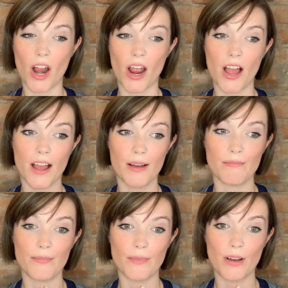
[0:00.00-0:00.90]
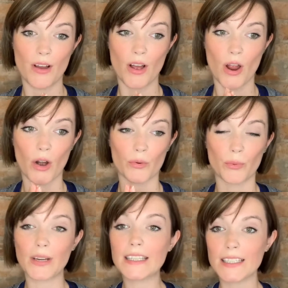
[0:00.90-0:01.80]
are
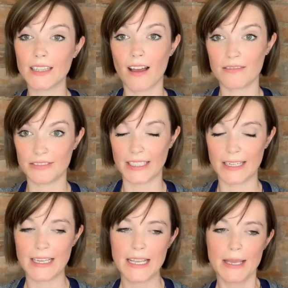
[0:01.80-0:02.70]
really lovely,